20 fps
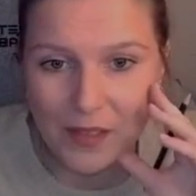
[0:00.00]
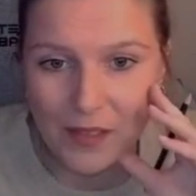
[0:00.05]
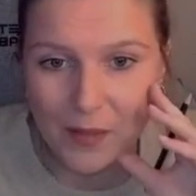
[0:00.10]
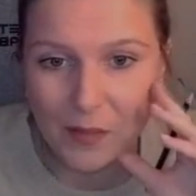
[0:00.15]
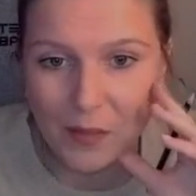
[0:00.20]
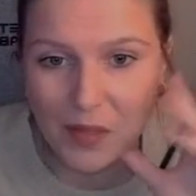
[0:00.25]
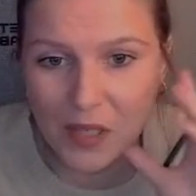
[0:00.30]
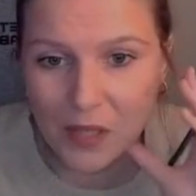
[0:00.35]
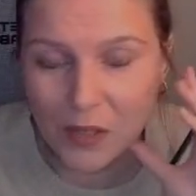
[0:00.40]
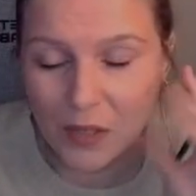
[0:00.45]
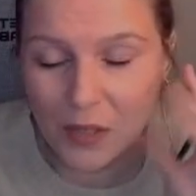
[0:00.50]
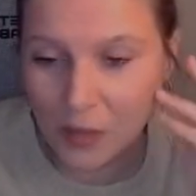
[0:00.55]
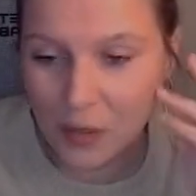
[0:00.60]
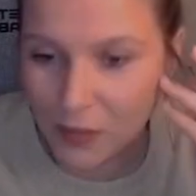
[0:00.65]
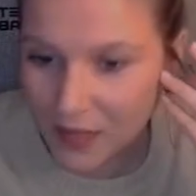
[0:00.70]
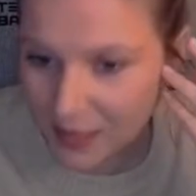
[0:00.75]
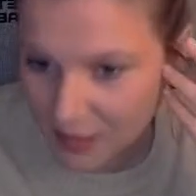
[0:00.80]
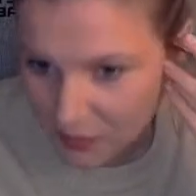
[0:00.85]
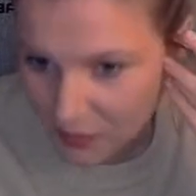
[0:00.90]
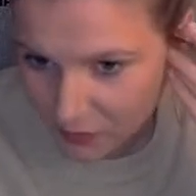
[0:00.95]
But you know,
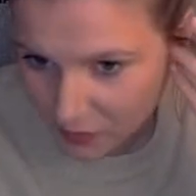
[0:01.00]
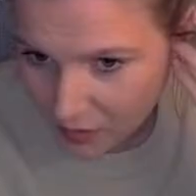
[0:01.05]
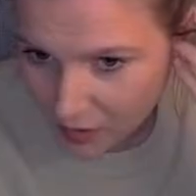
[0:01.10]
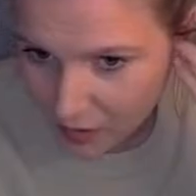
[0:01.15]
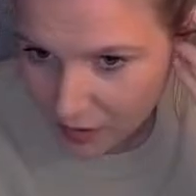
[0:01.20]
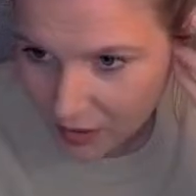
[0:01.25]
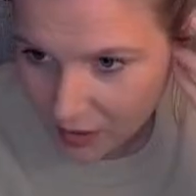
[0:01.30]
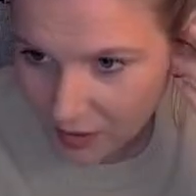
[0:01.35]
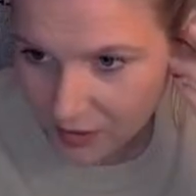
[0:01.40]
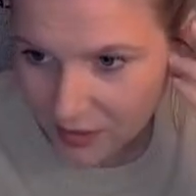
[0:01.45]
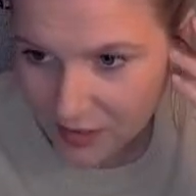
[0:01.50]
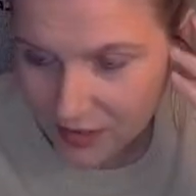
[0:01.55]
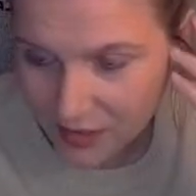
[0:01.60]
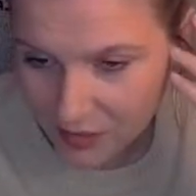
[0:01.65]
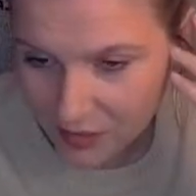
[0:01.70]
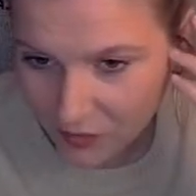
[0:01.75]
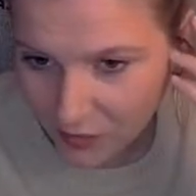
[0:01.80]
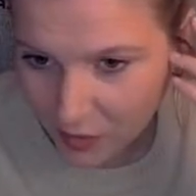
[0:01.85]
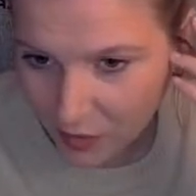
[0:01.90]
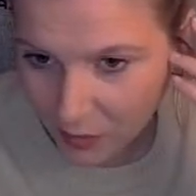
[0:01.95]
that's far
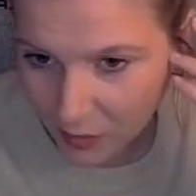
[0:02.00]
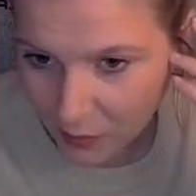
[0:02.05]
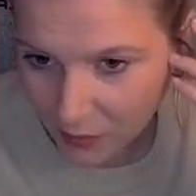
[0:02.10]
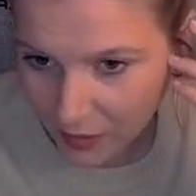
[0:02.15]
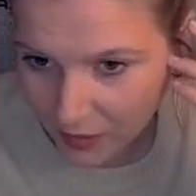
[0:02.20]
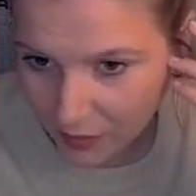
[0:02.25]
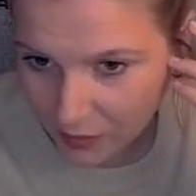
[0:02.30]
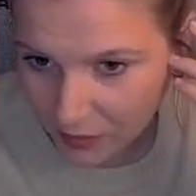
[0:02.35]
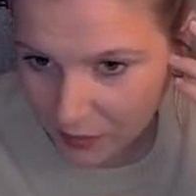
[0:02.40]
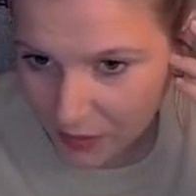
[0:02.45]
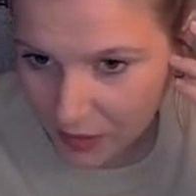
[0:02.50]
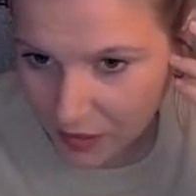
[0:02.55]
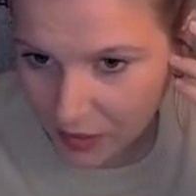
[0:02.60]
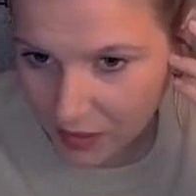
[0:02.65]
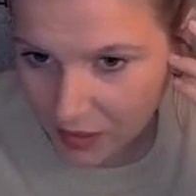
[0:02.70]
away already.